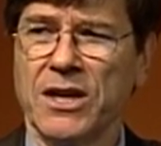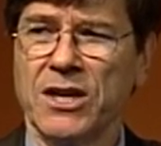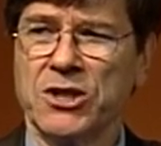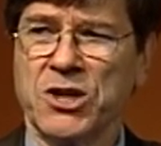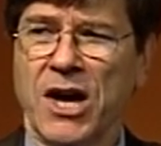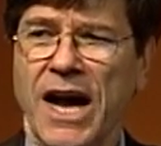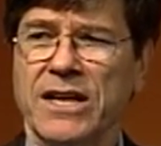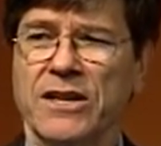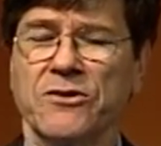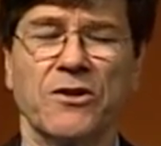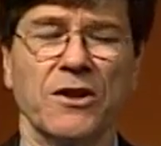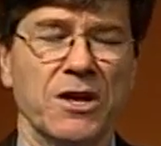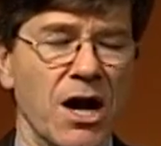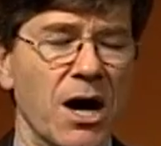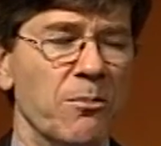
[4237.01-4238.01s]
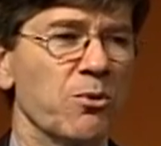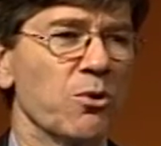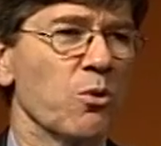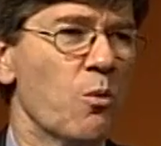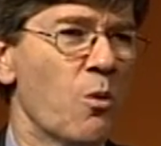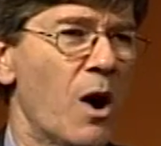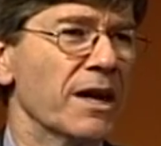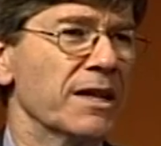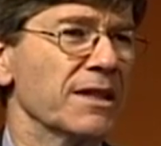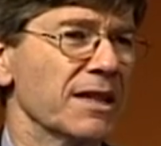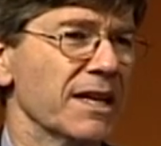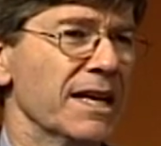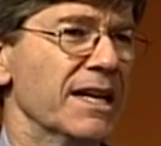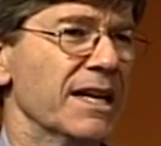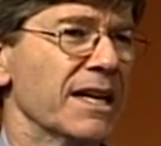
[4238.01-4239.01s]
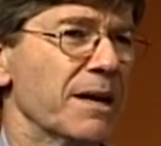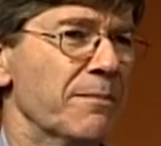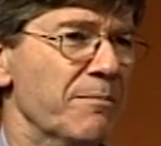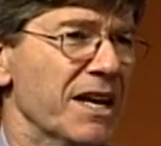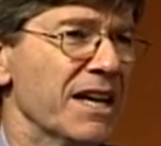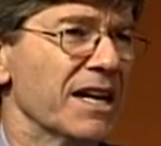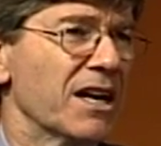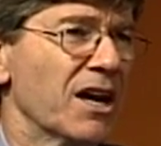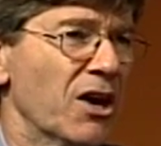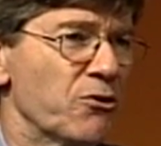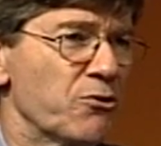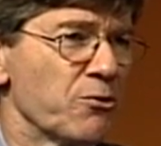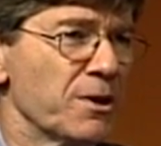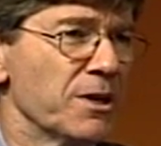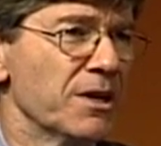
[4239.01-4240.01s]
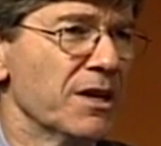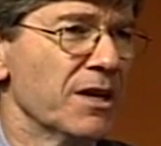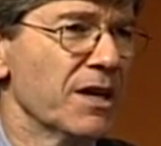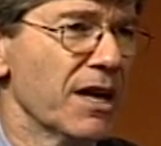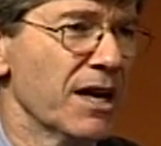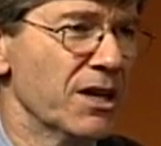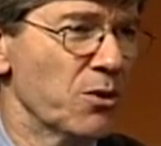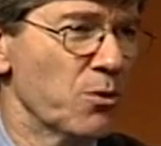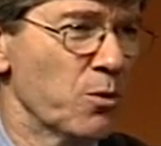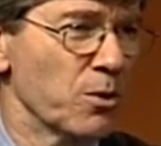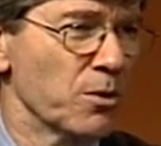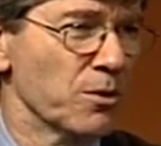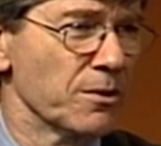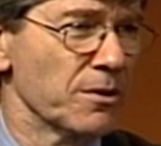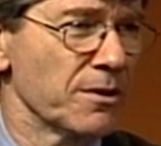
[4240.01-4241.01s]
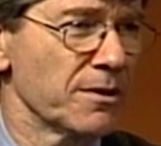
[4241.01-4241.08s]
China is the number one leading emitting country in the world.